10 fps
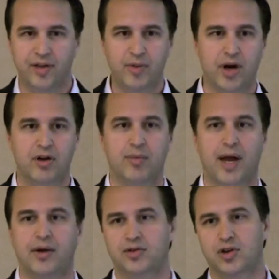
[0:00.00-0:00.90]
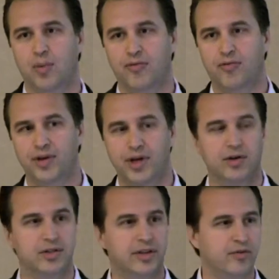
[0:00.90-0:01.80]
they've been under the microscope for
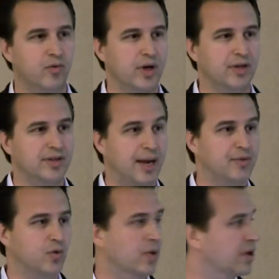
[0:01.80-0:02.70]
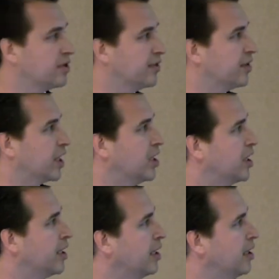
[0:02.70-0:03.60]
years, even when times were relatively
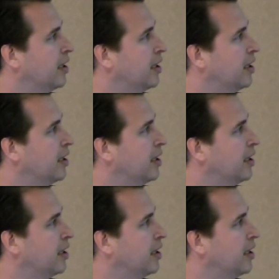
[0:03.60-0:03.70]
good.